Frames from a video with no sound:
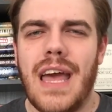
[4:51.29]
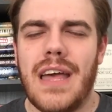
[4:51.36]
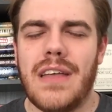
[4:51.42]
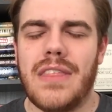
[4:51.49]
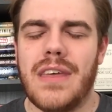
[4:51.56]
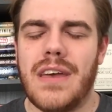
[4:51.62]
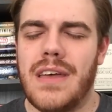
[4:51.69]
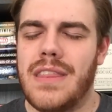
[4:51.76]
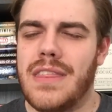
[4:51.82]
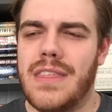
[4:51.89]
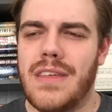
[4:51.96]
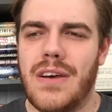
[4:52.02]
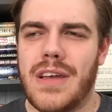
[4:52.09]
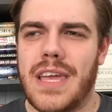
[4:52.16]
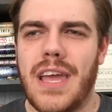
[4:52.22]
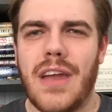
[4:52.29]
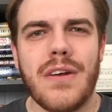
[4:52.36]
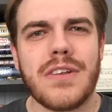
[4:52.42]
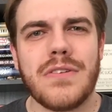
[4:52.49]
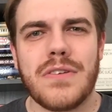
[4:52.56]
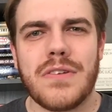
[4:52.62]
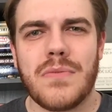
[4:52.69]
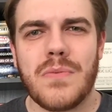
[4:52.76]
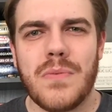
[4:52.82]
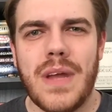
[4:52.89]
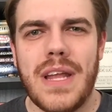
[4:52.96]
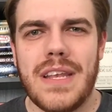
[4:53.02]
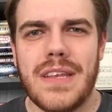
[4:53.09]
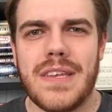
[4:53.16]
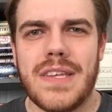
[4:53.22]
the character's
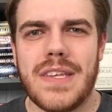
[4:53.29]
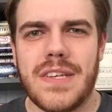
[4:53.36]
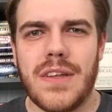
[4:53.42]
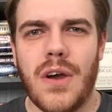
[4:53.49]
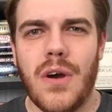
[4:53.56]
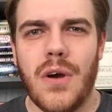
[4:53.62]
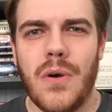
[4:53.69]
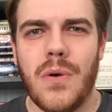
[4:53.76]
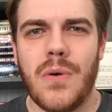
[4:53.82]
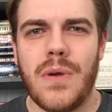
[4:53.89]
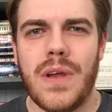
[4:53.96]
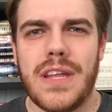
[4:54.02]
written so